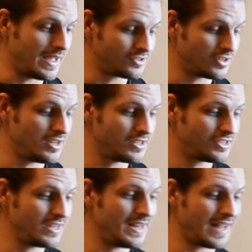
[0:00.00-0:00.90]
So you can
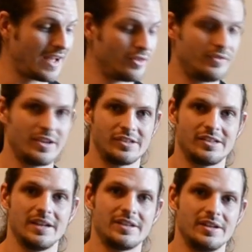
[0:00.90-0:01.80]
see how the
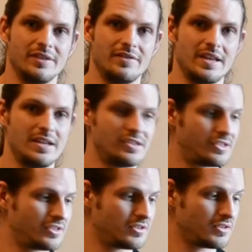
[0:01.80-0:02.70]
versatility of these
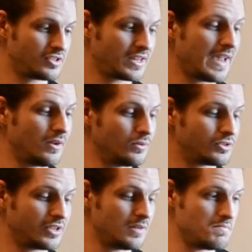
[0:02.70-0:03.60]
scales
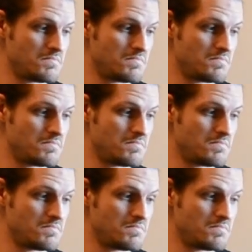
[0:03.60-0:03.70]
can